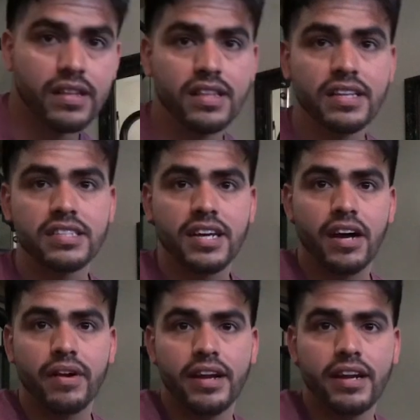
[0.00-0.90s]
This
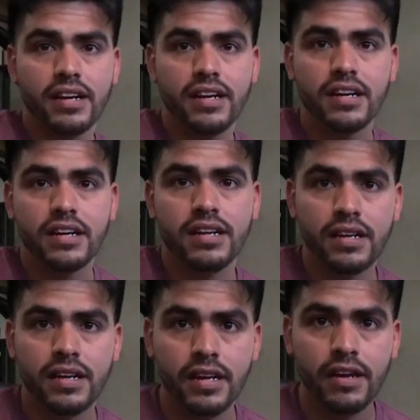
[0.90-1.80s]
guy right here,
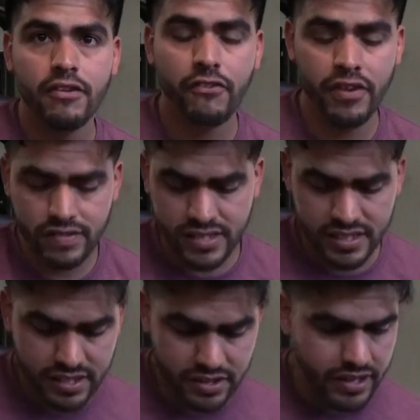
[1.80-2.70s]

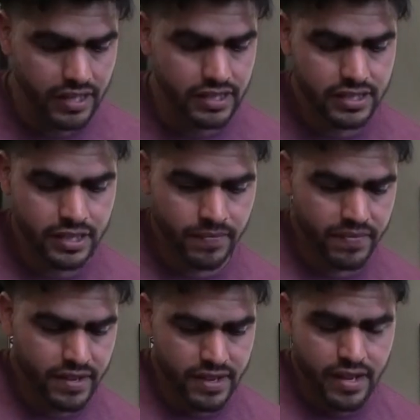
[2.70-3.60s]
15 degrees.
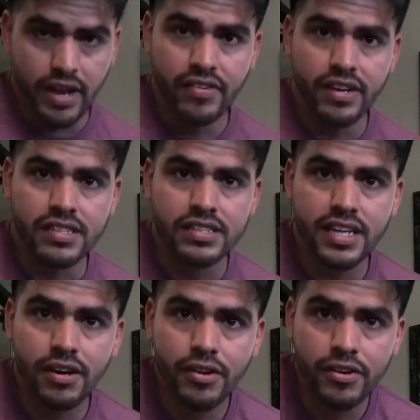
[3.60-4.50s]
If you can
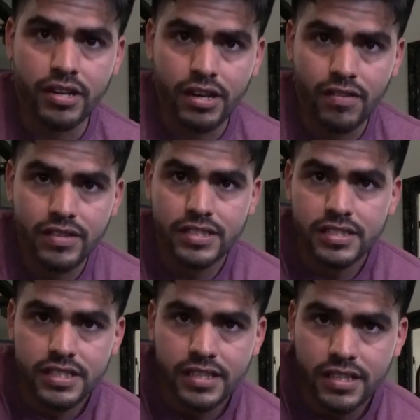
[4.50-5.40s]
tell, you can obviously
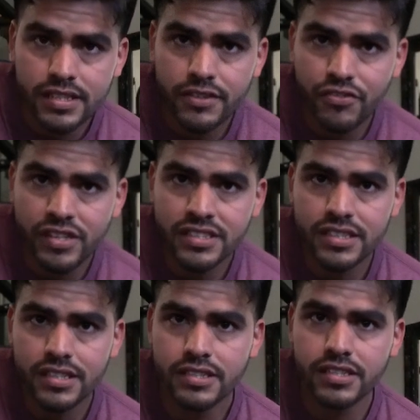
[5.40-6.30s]
see the difference
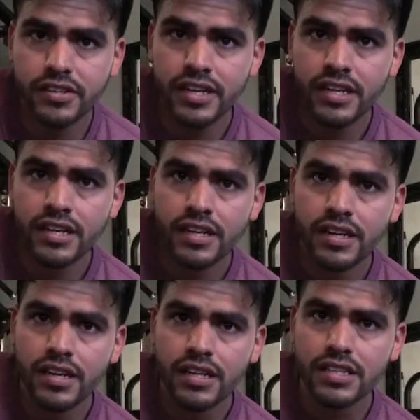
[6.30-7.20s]
in the degree.
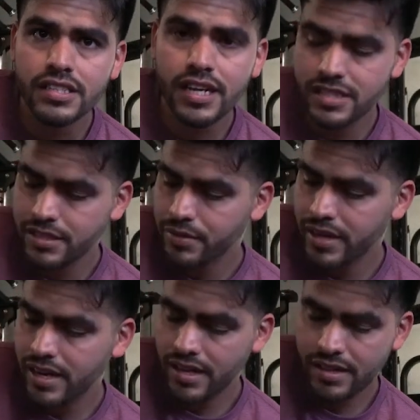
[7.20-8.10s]
This guy's in
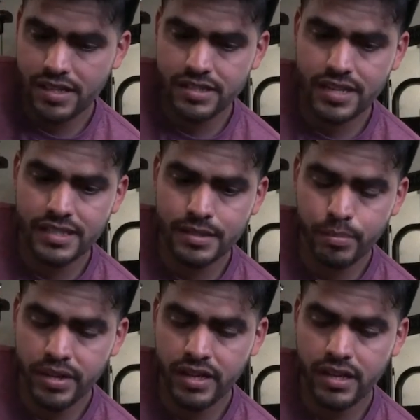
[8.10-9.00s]
red, this guy's
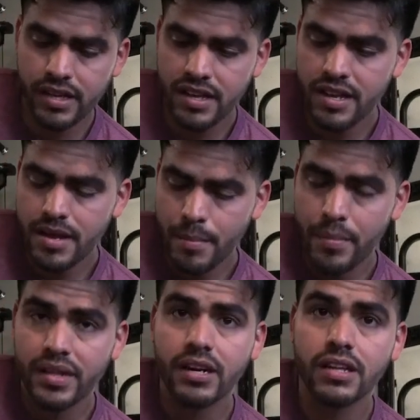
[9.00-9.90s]
in pink
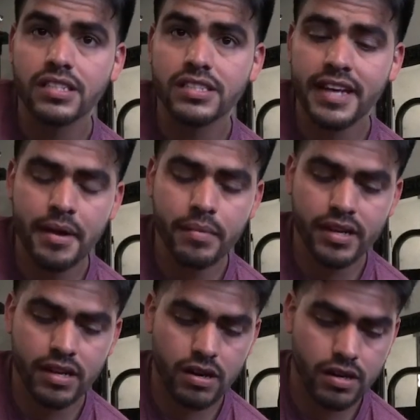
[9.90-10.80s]
but they are the same.
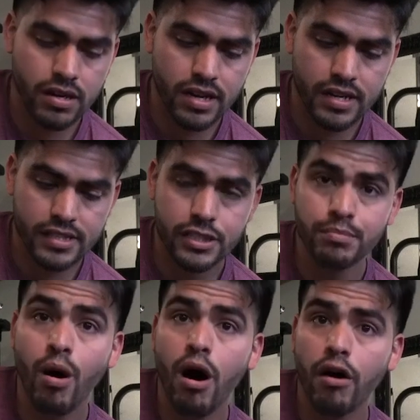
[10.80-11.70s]
They are a
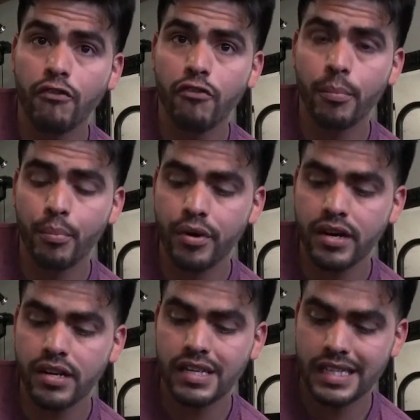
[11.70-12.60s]
small
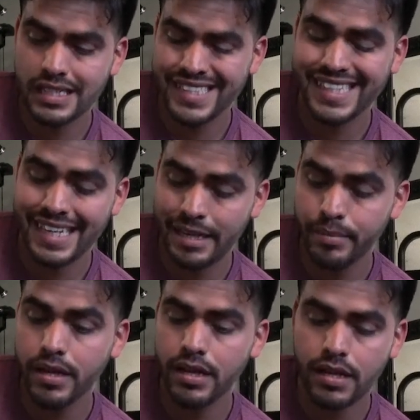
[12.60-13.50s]
footprint,
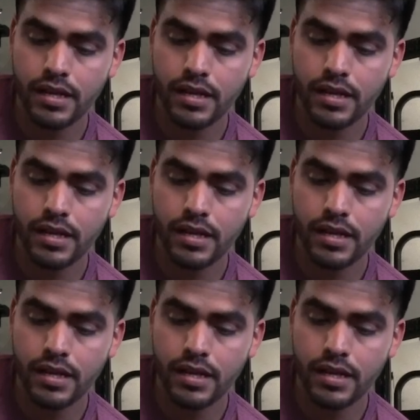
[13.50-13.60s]
slim,